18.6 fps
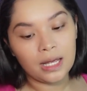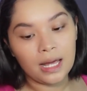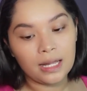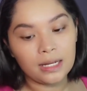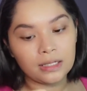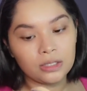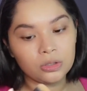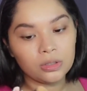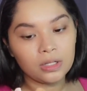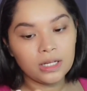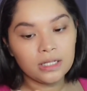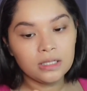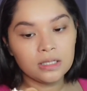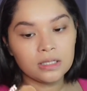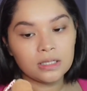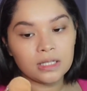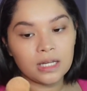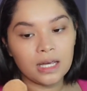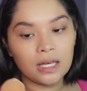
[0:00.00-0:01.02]
I do like
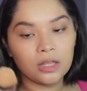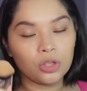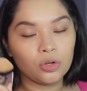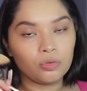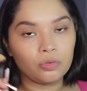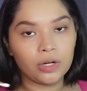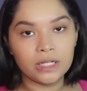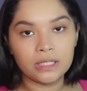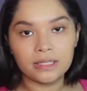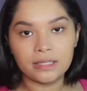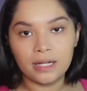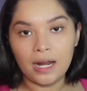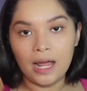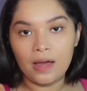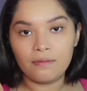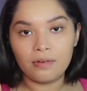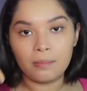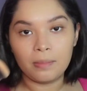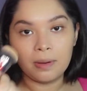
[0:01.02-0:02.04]
to take the rest that I
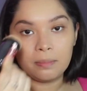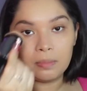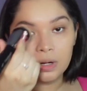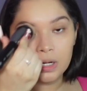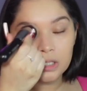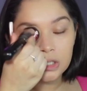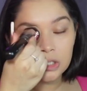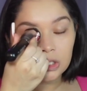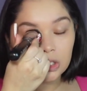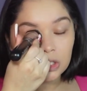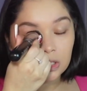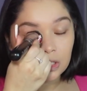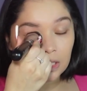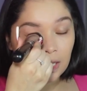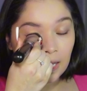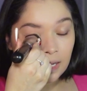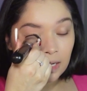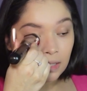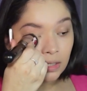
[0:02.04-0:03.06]
have on my brush and just
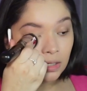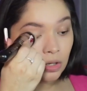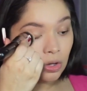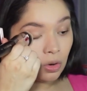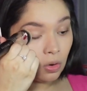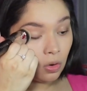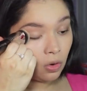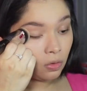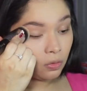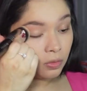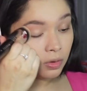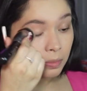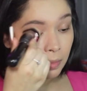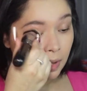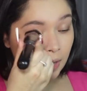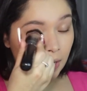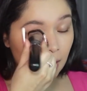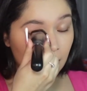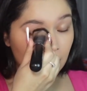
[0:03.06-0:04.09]
lightly go over
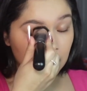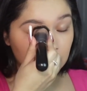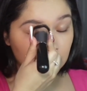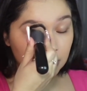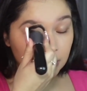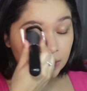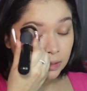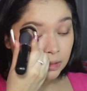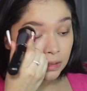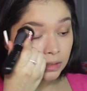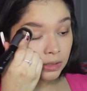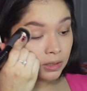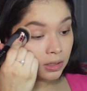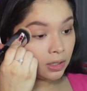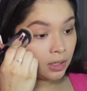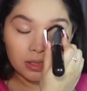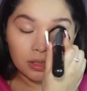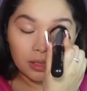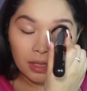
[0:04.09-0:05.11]
my eyelids
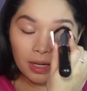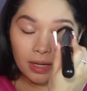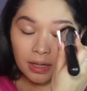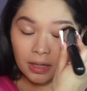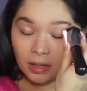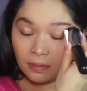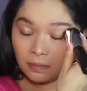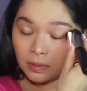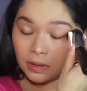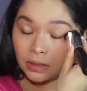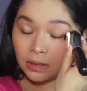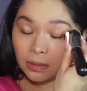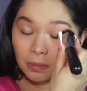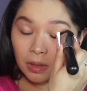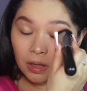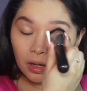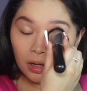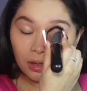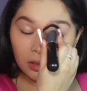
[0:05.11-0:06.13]
to like give me some
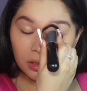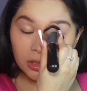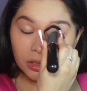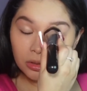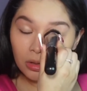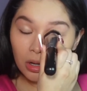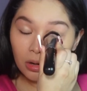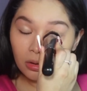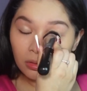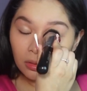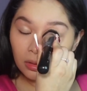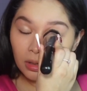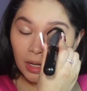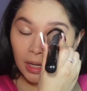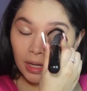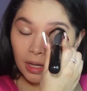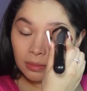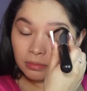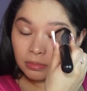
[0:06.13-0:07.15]
color so I don't look
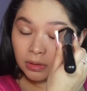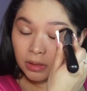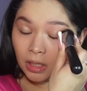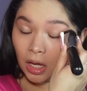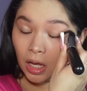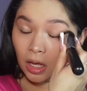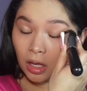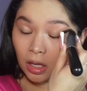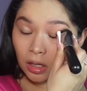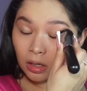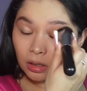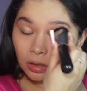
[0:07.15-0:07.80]
like I'm dead.